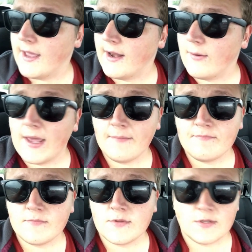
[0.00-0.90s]
Anyway,
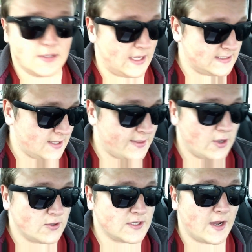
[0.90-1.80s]
there's nothing
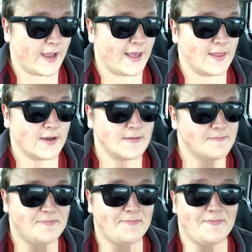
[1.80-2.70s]
on tonight either.
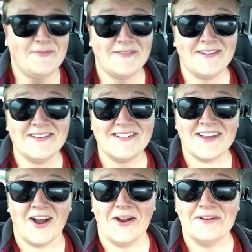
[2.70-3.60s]

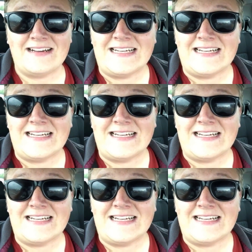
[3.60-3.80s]
So, I